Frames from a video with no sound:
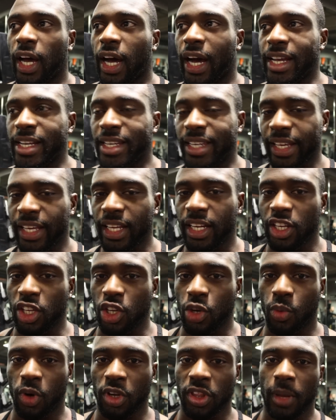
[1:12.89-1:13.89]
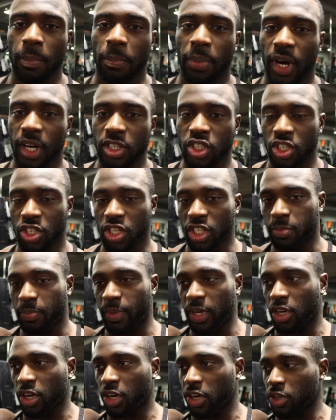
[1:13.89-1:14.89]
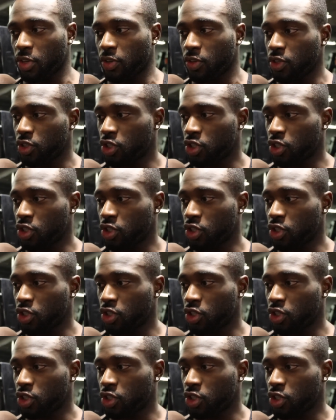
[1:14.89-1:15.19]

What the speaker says: Ideally, you want the bar to just be going